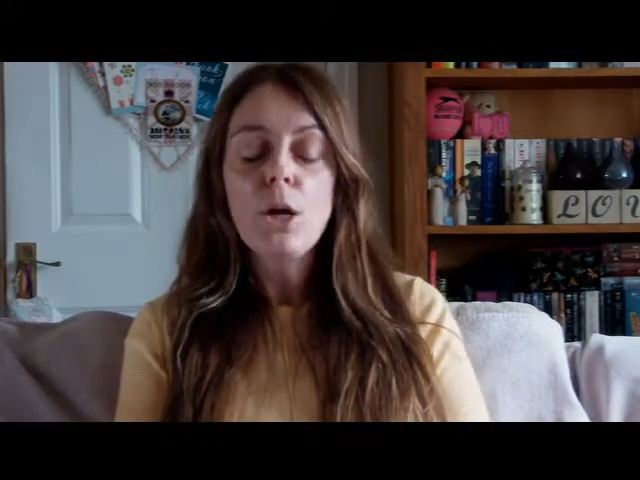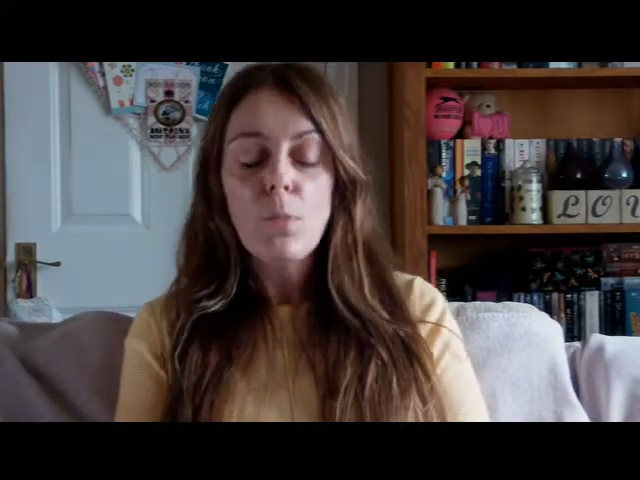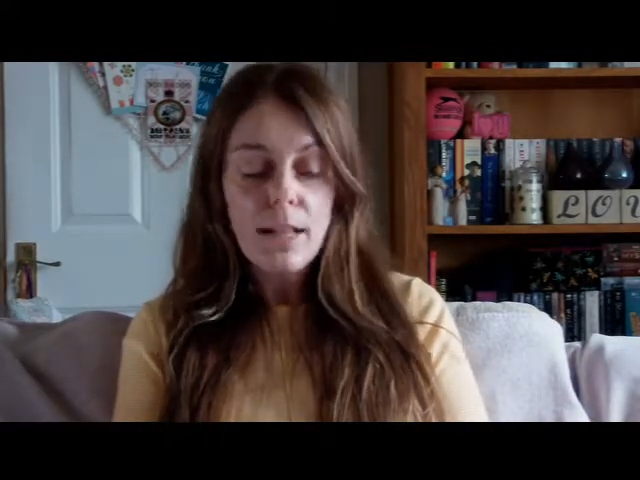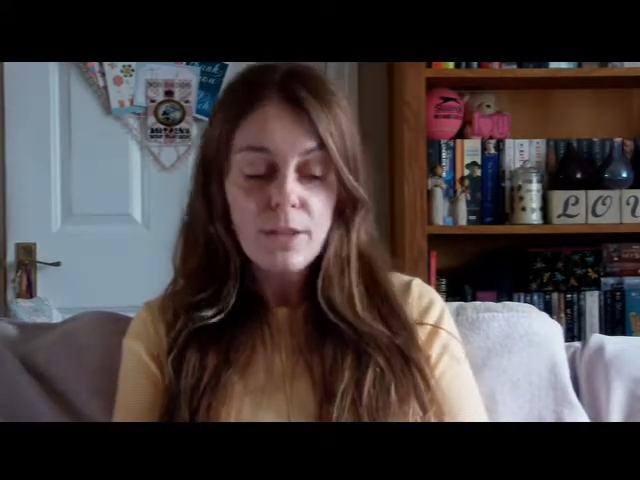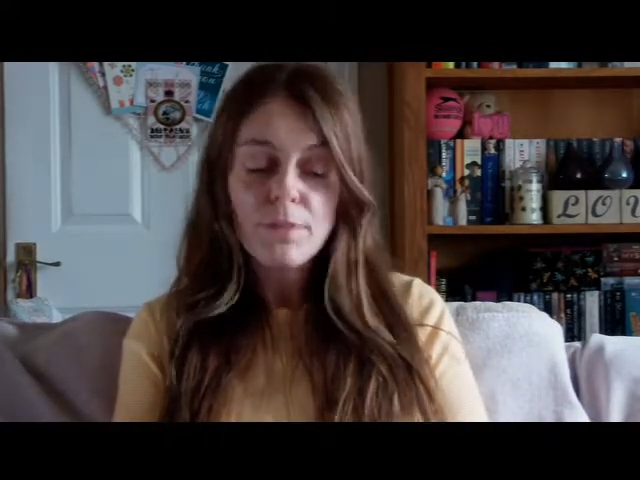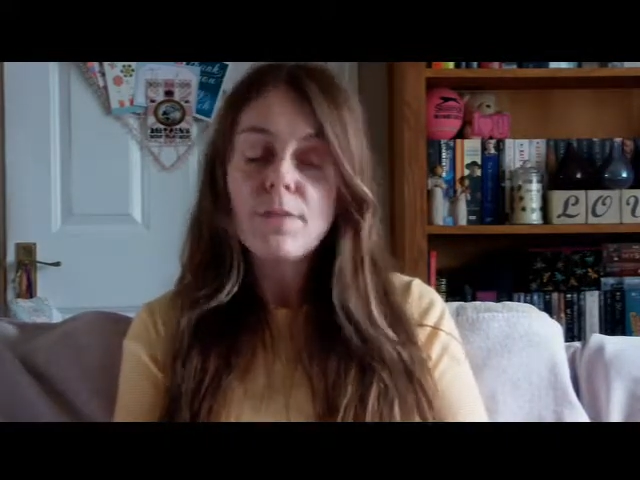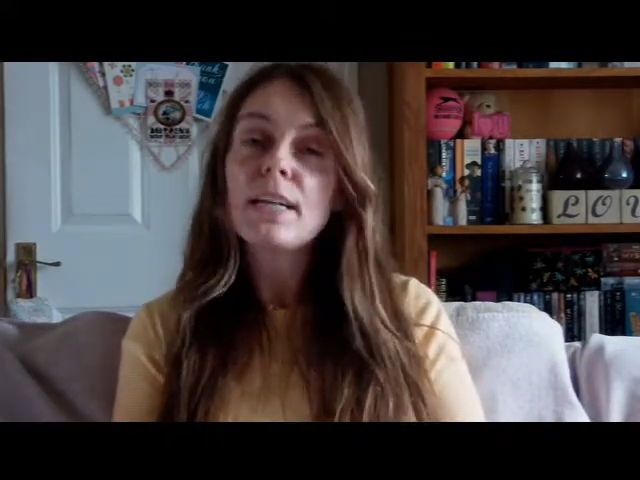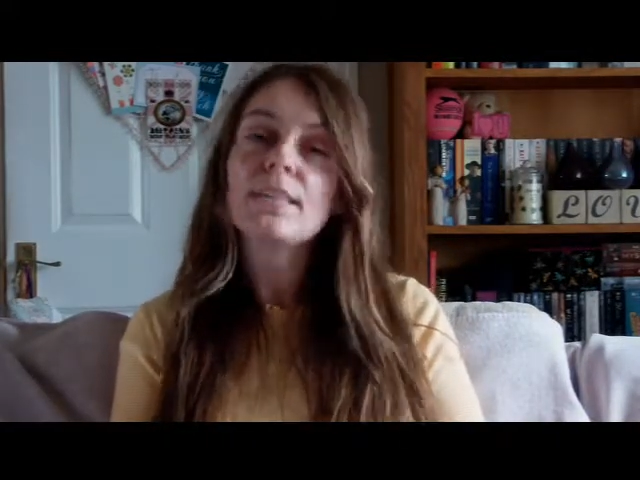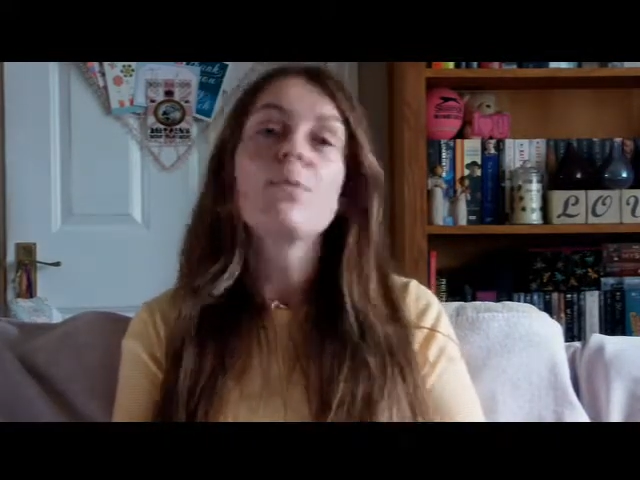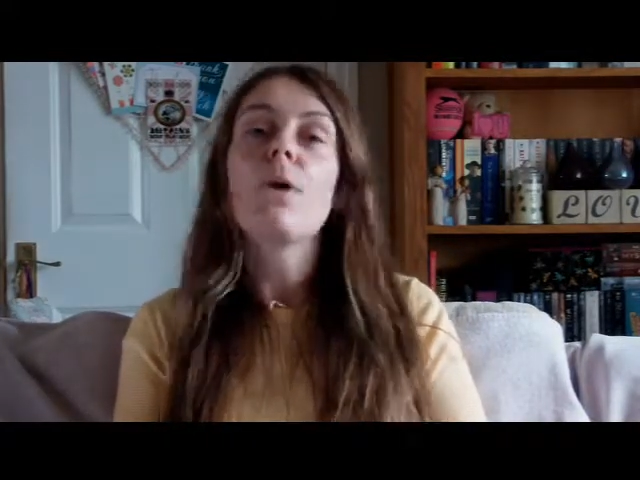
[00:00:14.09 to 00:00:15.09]
Well, the
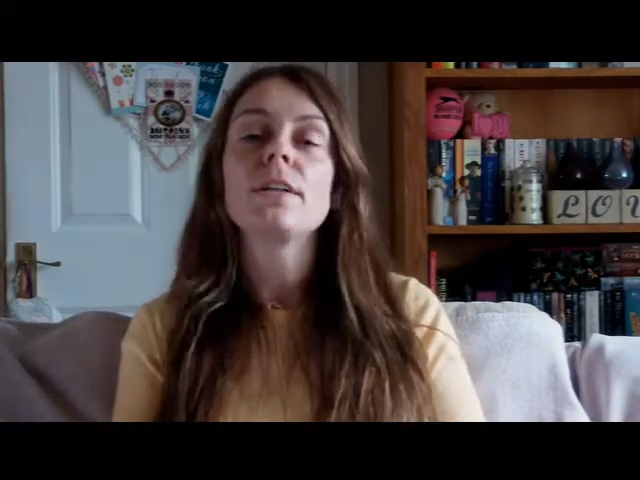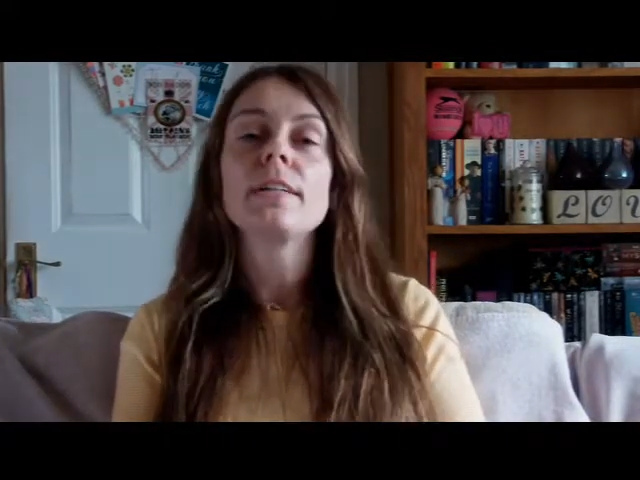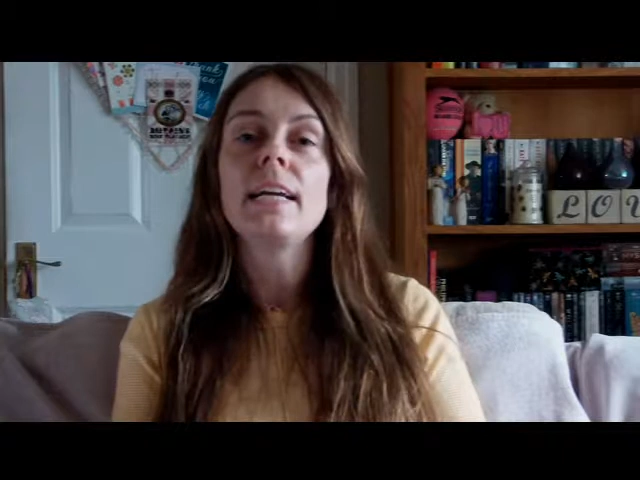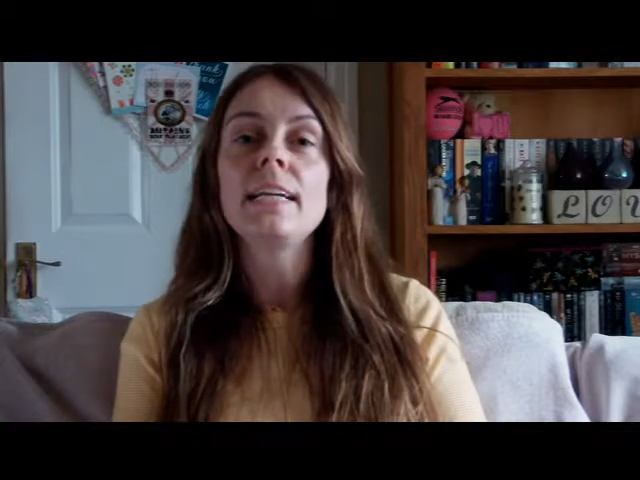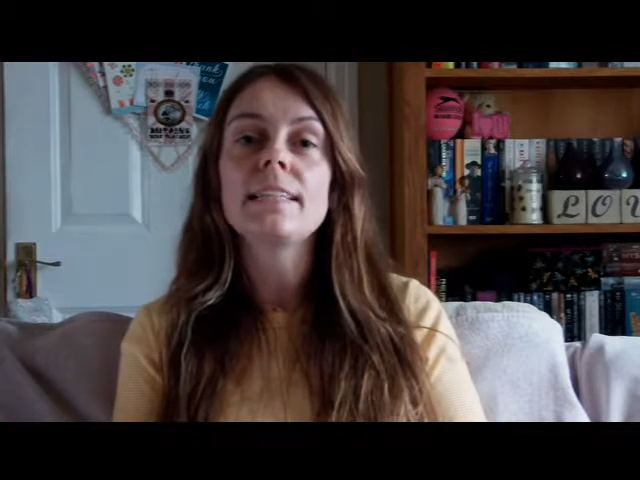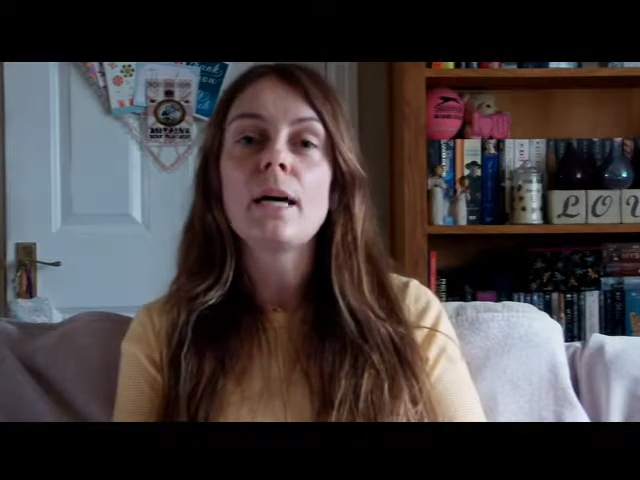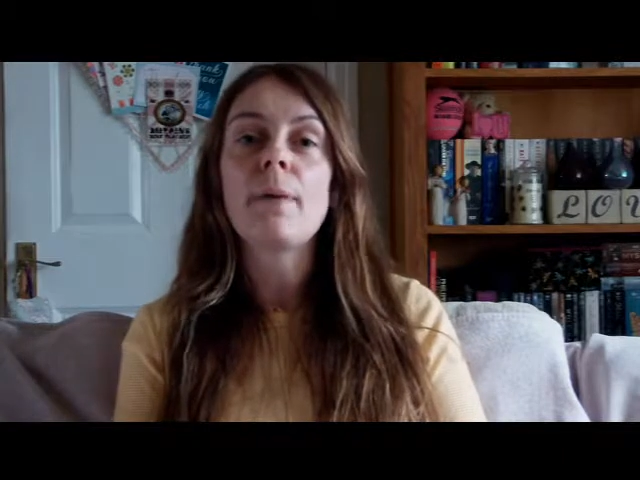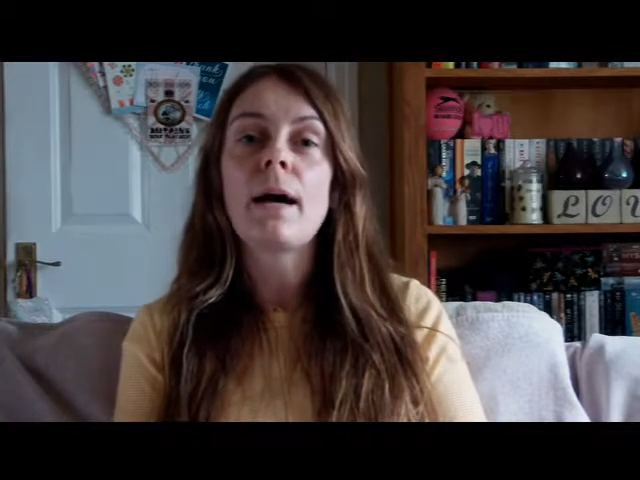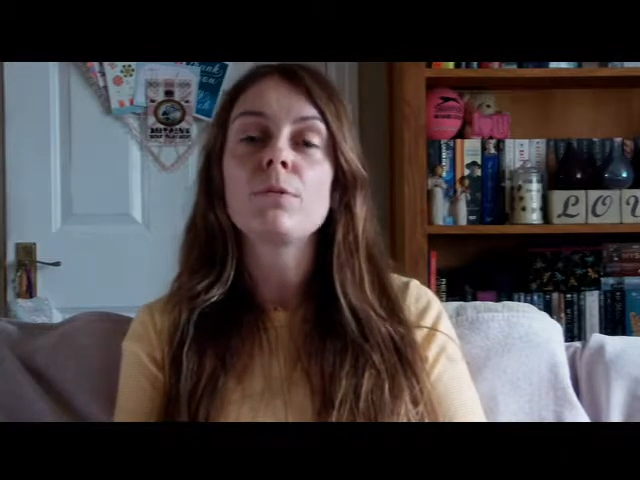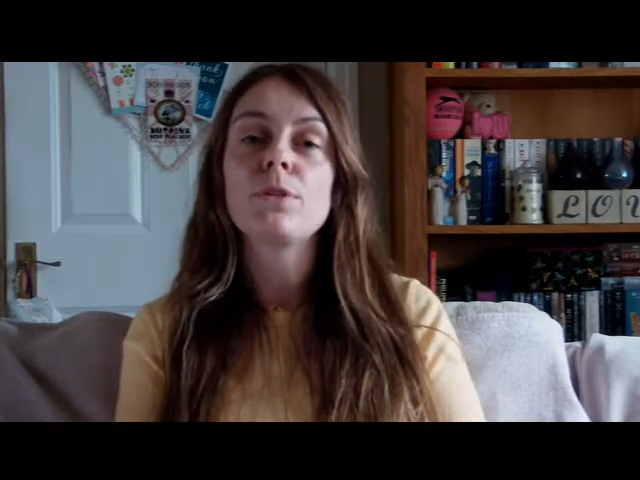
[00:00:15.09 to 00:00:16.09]
first one is
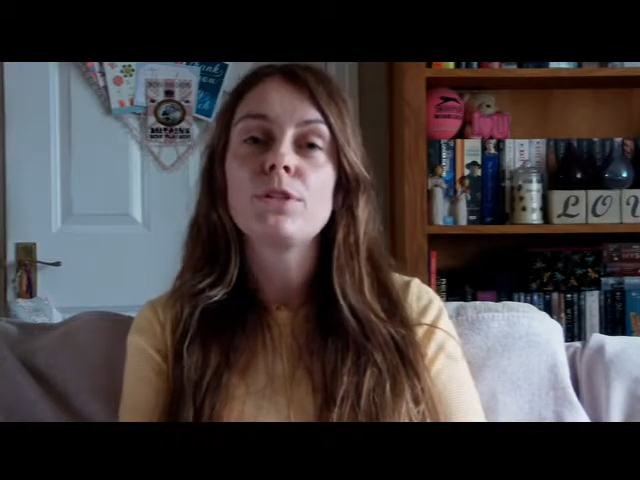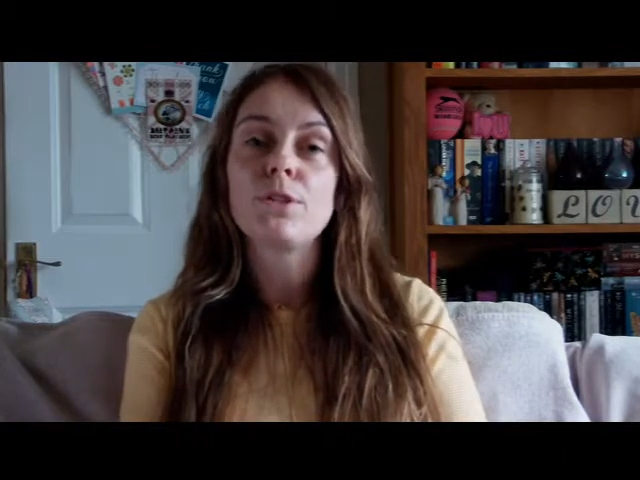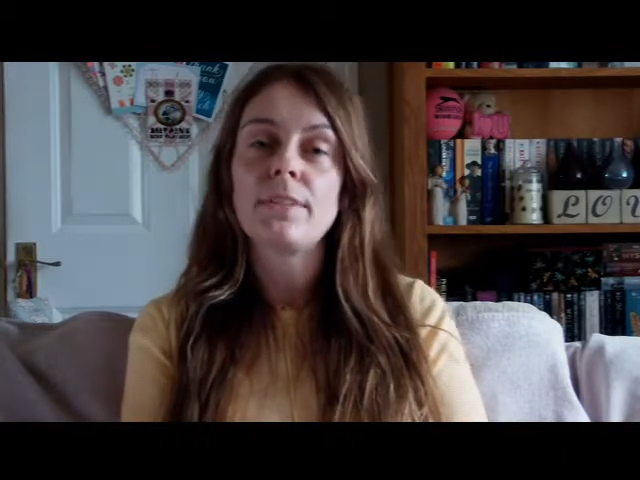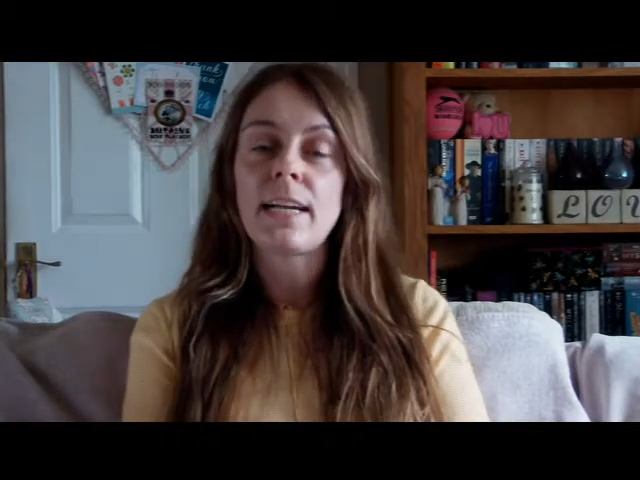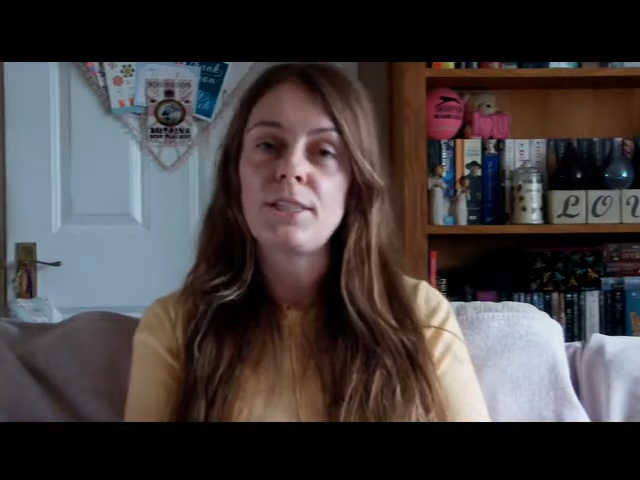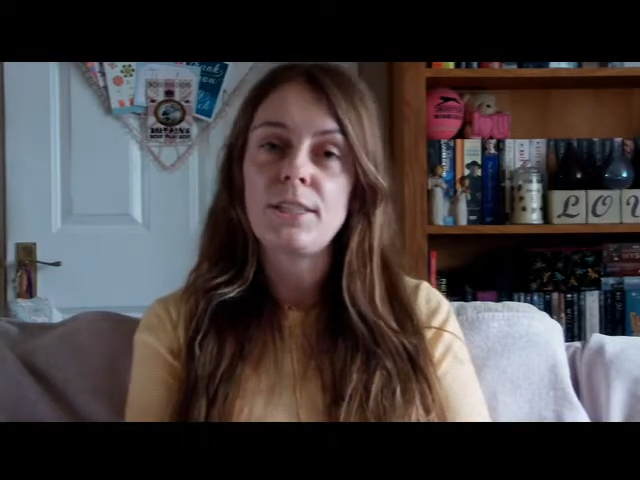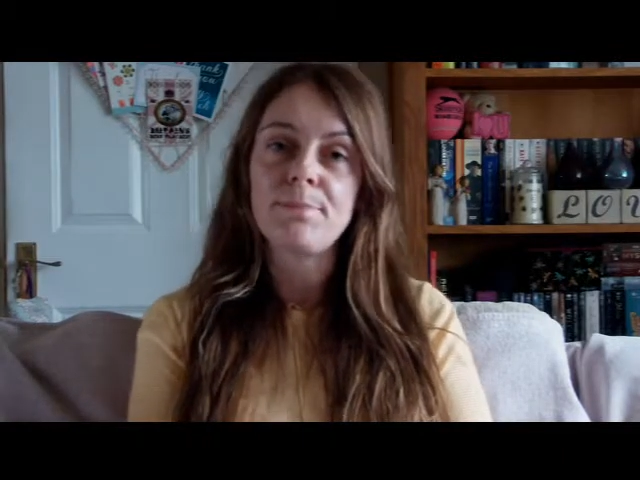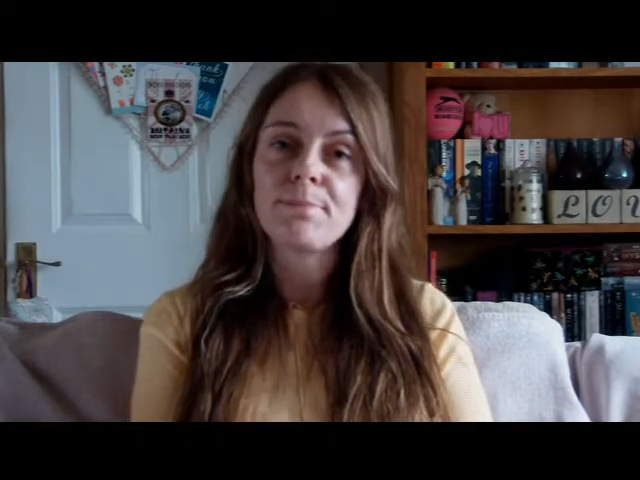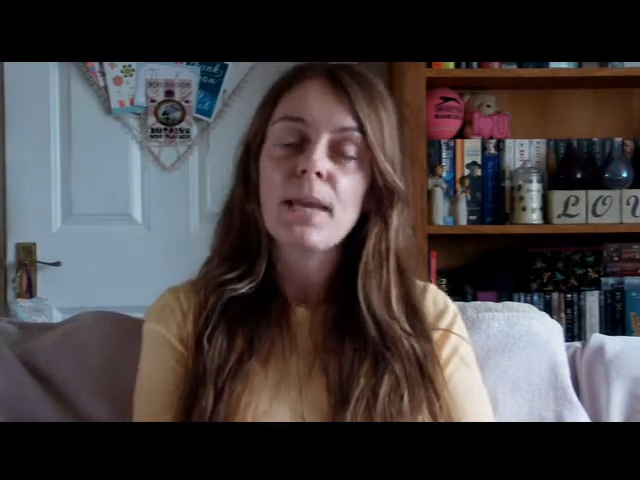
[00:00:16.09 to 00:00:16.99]
about the succession,